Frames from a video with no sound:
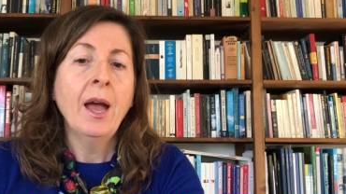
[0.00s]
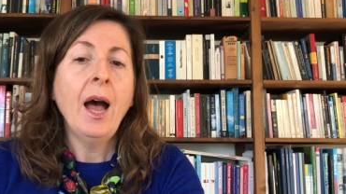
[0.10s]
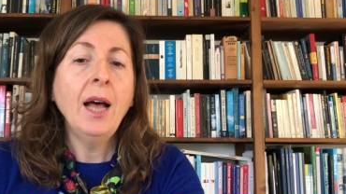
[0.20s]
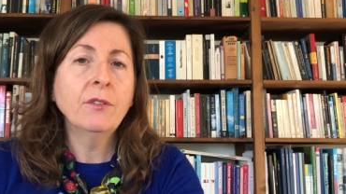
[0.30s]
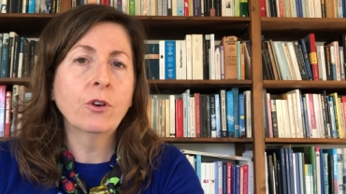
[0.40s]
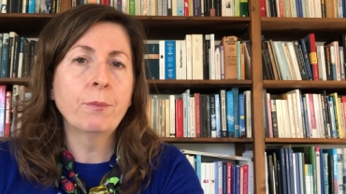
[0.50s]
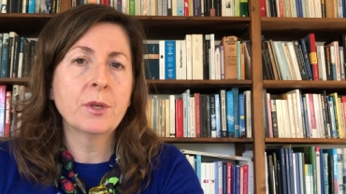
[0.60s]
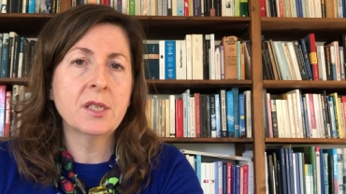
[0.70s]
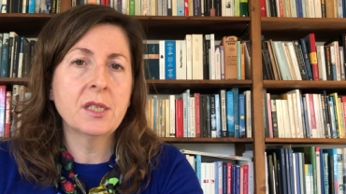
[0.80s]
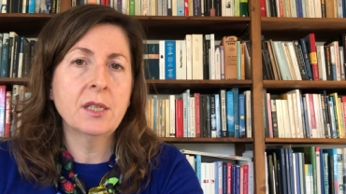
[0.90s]
and for
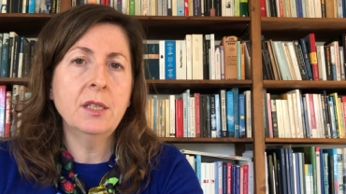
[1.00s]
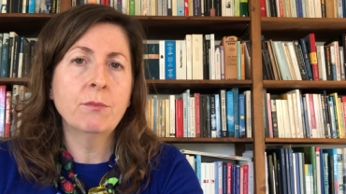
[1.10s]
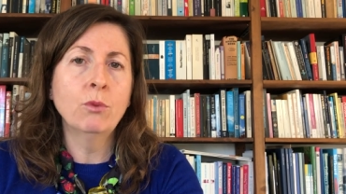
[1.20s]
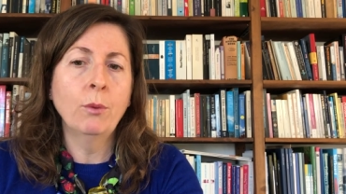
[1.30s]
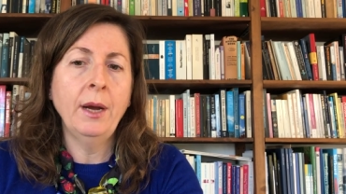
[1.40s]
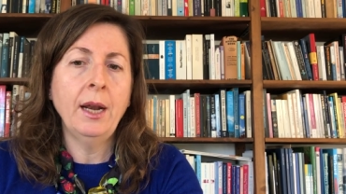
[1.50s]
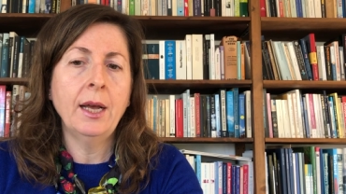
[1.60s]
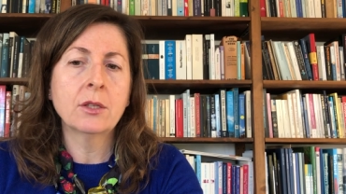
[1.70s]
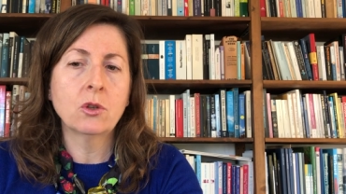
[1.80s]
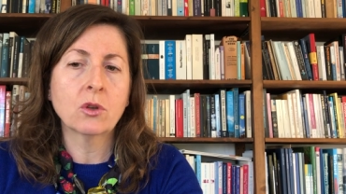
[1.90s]
persistent mobile
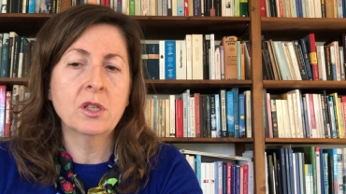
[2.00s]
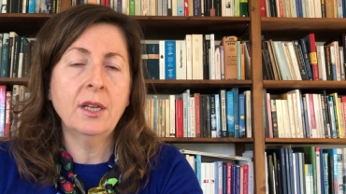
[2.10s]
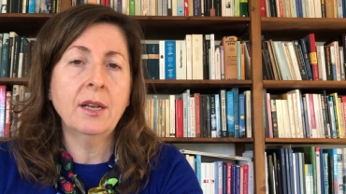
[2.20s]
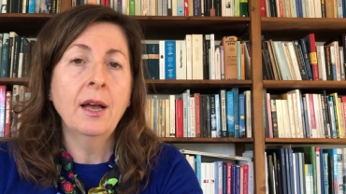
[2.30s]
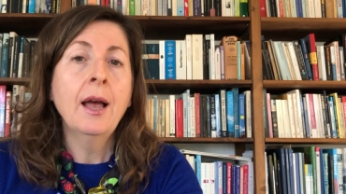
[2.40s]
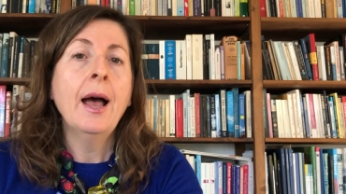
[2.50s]
and toxic,